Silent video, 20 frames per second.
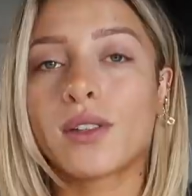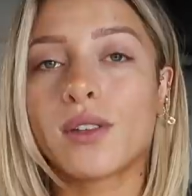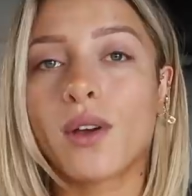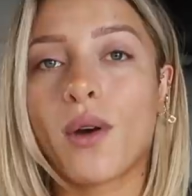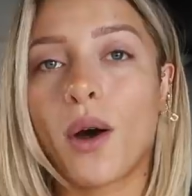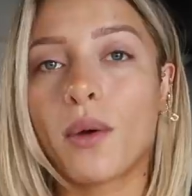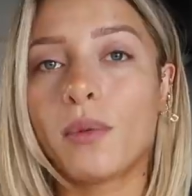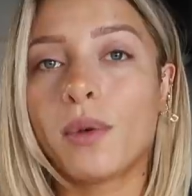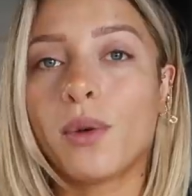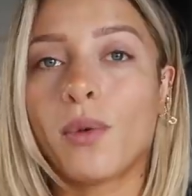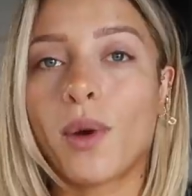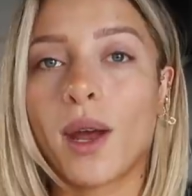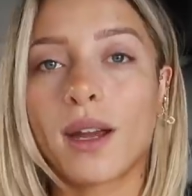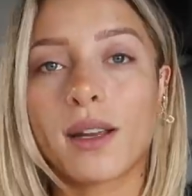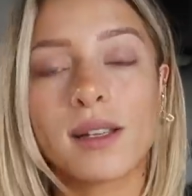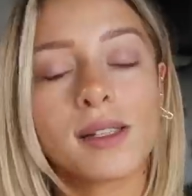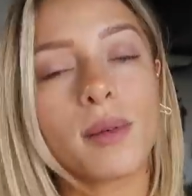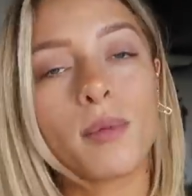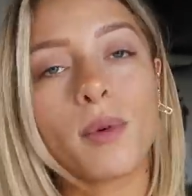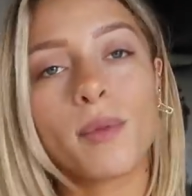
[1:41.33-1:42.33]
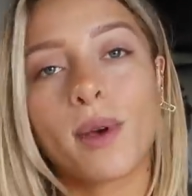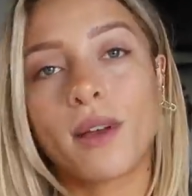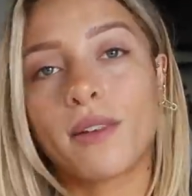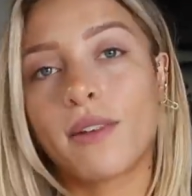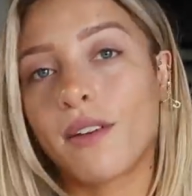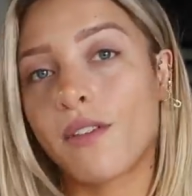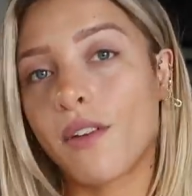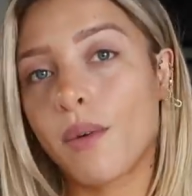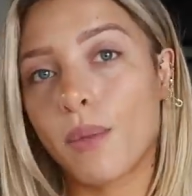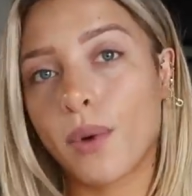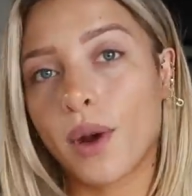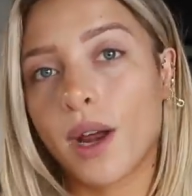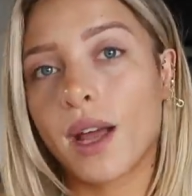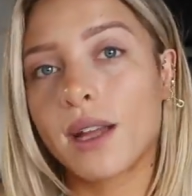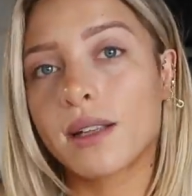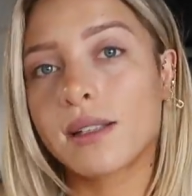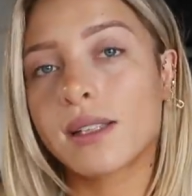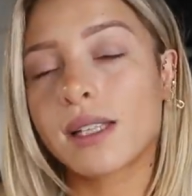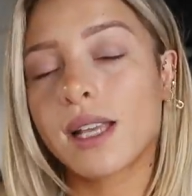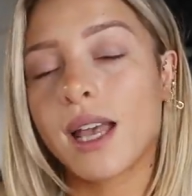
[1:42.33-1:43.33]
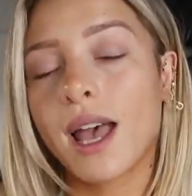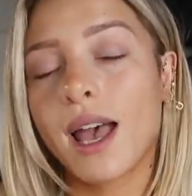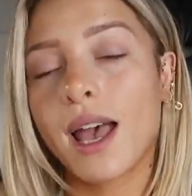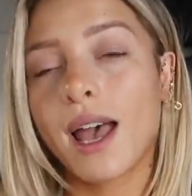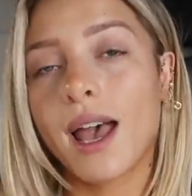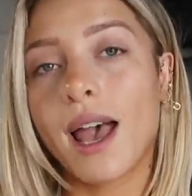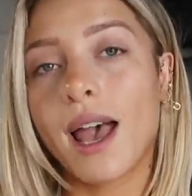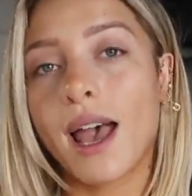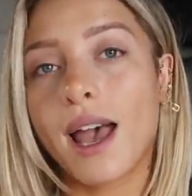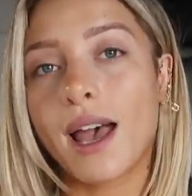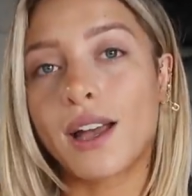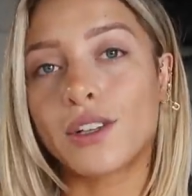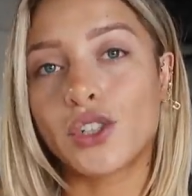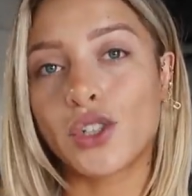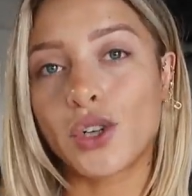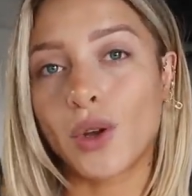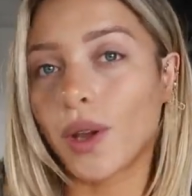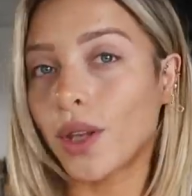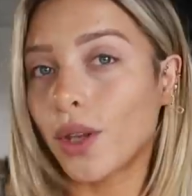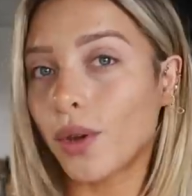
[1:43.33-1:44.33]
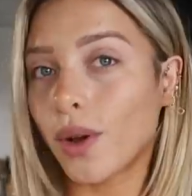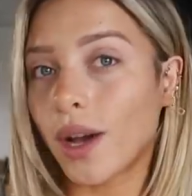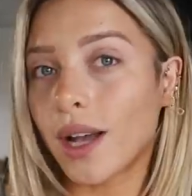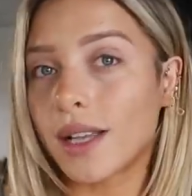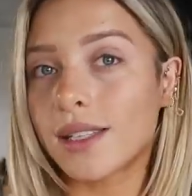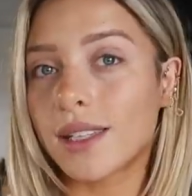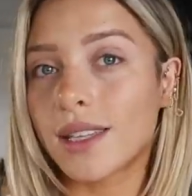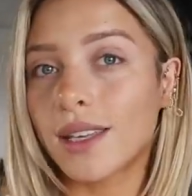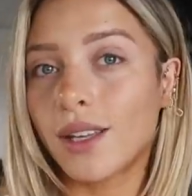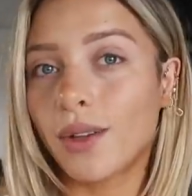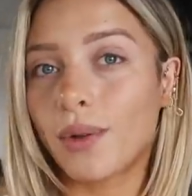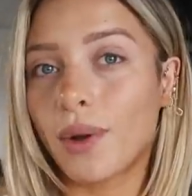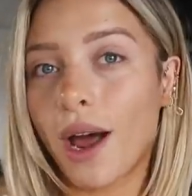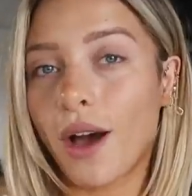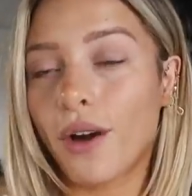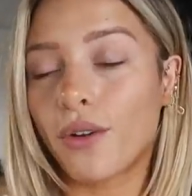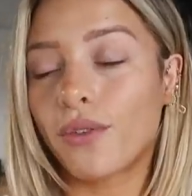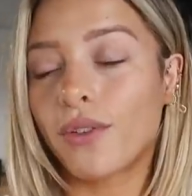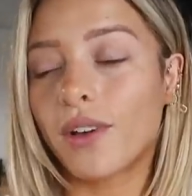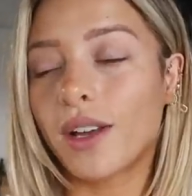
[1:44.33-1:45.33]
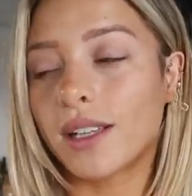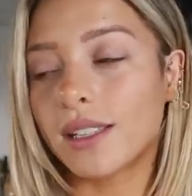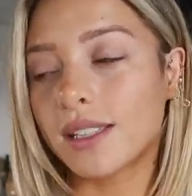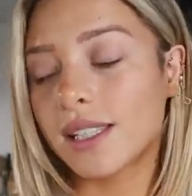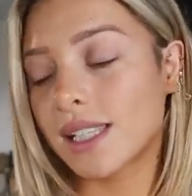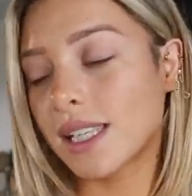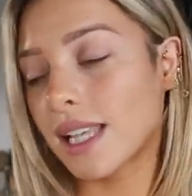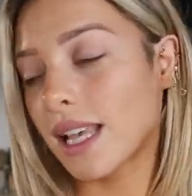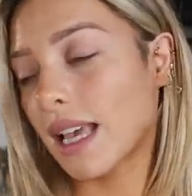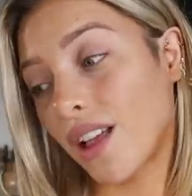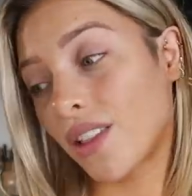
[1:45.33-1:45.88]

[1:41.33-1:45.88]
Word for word: So I'll be wearing some of my favorite brands and showing you guys the cute outfits.